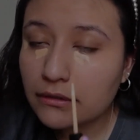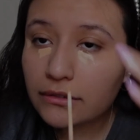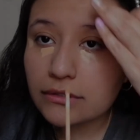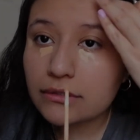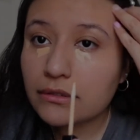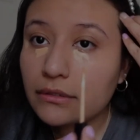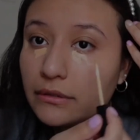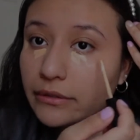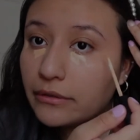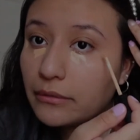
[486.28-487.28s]
just a
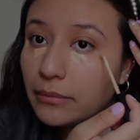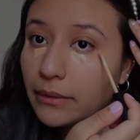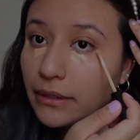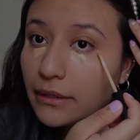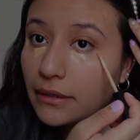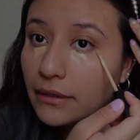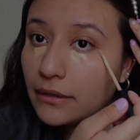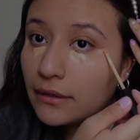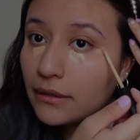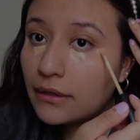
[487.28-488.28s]
little bit.
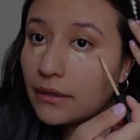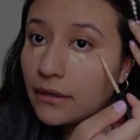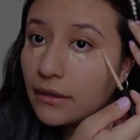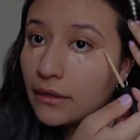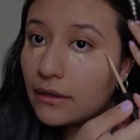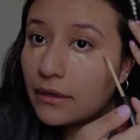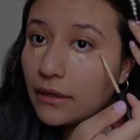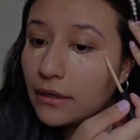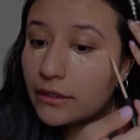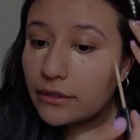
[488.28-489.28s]

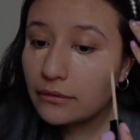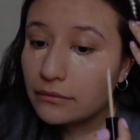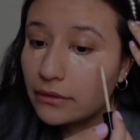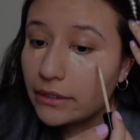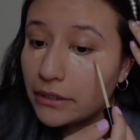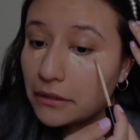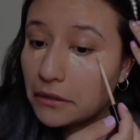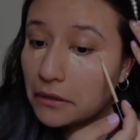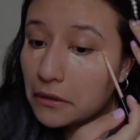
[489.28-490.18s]
I don't like